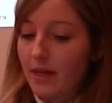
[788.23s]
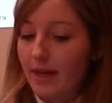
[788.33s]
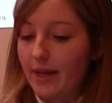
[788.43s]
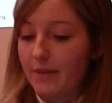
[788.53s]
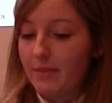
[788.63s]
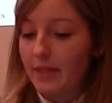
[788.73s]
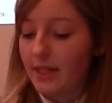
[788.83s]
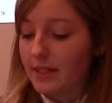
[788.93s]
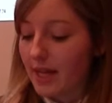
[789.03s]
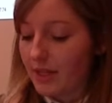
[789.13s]
The
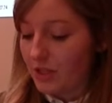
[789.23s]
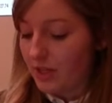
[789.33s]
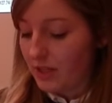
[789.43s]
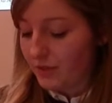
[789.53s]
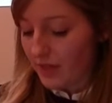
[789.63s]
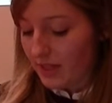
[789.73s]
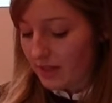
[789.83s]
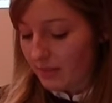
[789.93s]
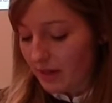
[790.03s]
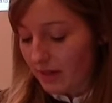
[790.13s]
intention is for
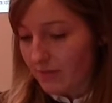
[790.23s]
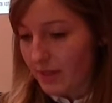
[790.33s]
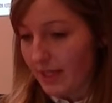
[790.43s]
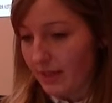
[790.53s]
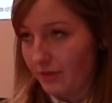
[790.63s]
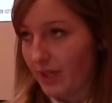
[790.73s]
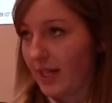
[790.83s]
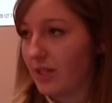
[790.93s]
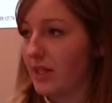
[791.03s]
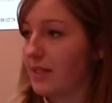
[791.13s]
this to be a completely
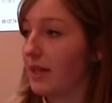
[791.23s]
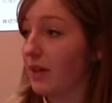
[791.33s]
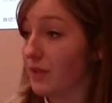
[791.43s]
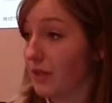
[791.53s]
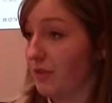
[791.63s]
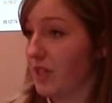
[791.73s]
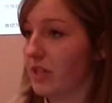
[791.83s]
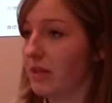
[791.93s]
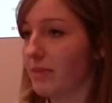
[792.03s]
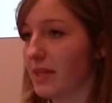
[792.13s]
financially
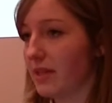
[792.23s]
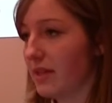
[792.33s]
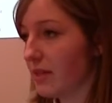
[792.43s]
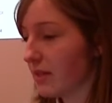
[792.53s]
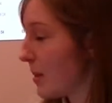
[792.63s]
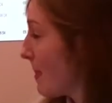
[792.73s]
self-sufficient business.